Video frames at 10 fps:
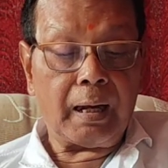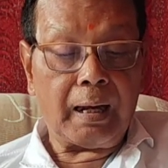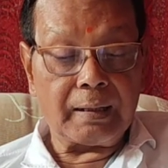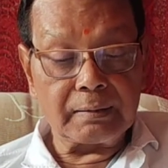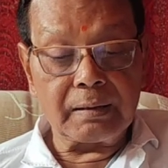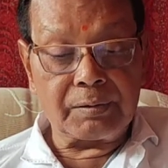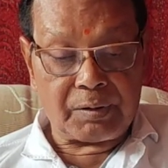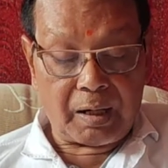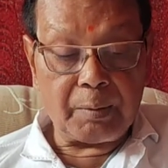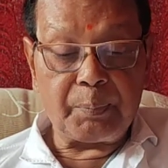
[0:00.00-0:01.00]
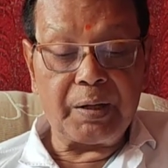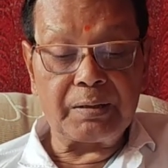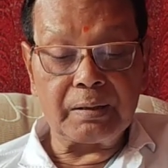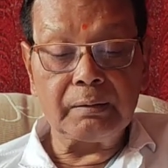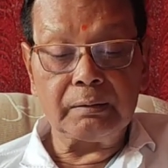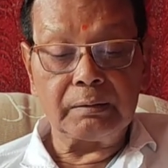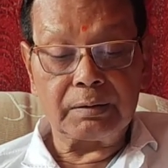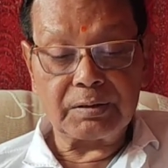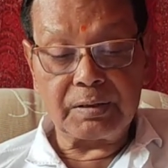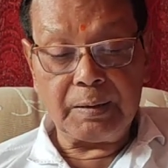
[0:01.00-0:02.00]
as the drunk patient
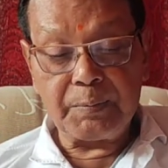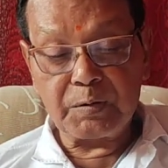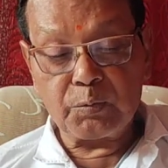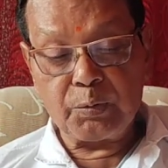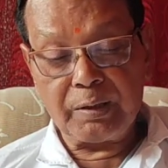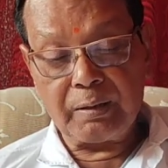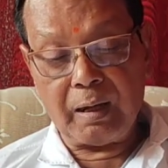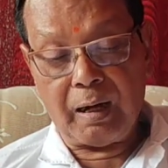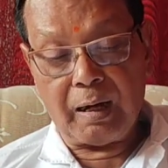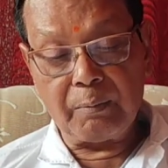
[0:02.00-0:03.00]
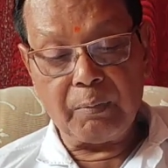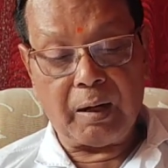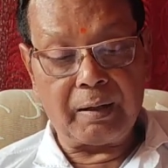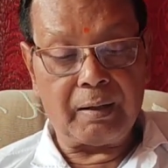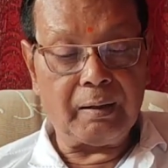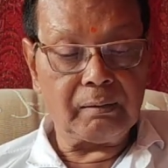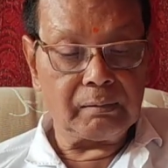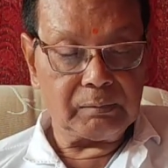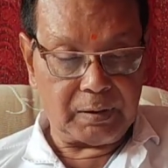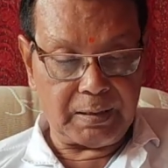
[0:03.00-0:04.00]
sleeps with arm under
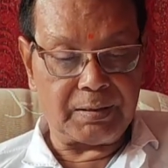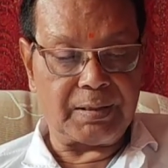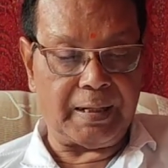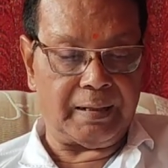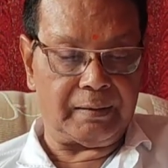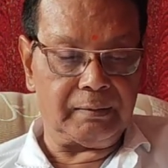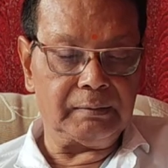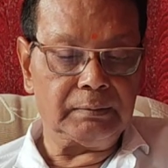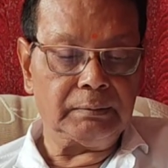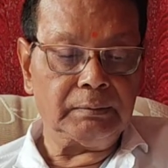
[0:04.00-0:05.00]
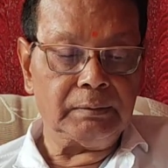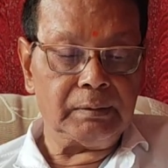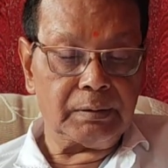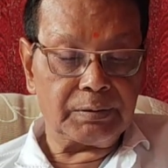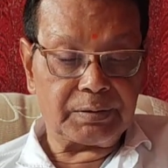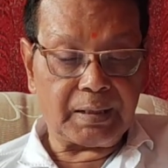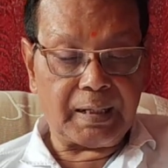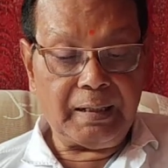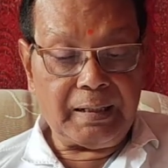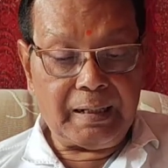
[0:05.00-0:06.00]
his head.
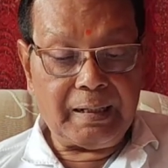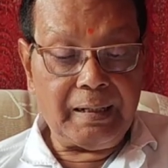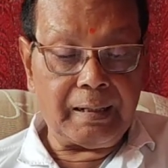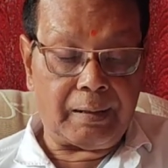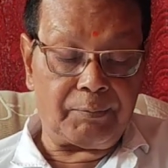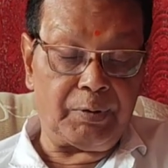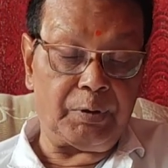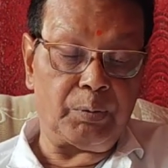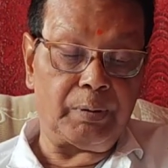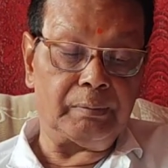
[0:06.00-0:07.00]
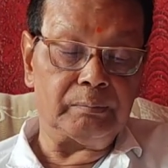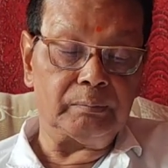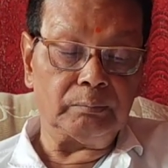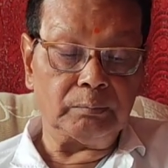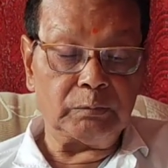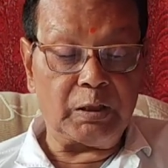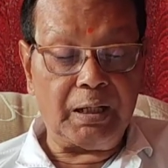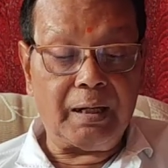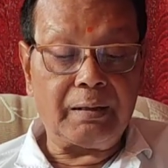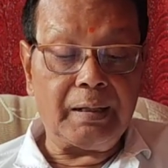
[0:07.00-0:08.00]
Second degree nerve injury.
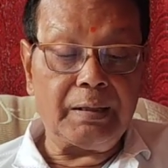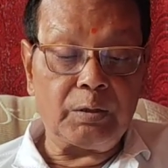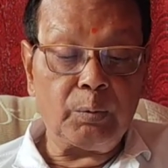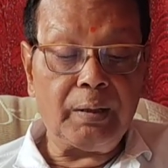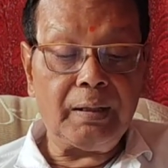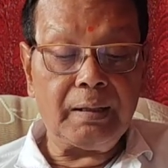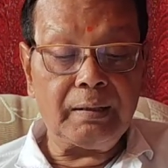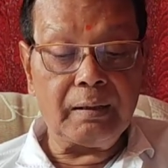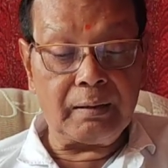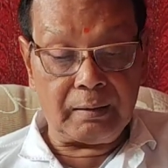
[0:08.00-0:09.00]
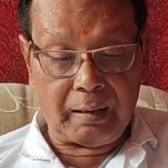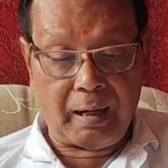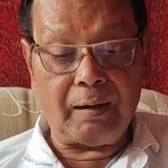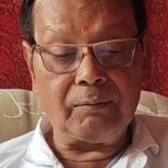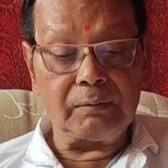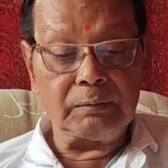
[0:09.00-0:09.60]
Here the injury in the nerve